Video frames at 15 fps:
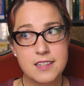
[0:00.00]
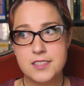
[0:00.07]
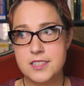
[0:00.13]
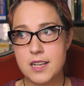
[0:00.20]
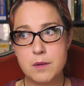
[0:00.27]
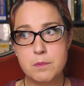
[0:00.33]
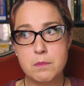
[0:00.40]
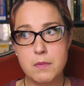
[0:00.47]

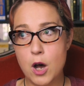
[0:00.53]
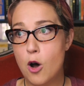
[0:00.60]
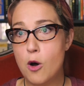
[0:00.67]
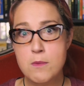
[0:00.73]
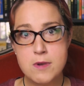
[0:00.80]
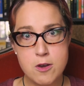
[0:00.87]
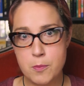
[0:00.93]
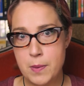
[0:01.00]
some
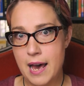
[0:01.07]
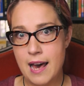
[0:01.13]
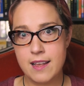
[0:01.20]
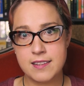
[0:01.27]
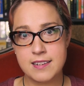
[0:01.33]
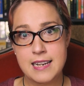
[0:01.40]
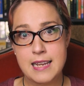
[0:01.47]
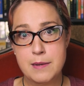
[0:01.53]

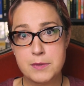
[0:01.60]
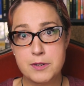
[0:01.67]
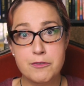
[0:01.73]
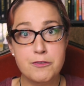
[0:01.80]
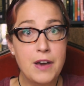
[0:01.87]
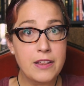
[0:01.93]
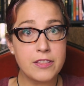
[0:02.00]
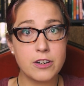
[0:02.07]
homeopath named
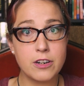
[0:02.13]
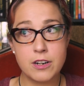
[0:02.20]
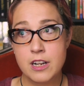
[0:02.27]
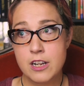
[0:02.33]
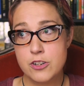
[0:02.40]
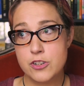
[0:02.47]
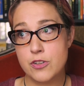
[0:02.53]
Feather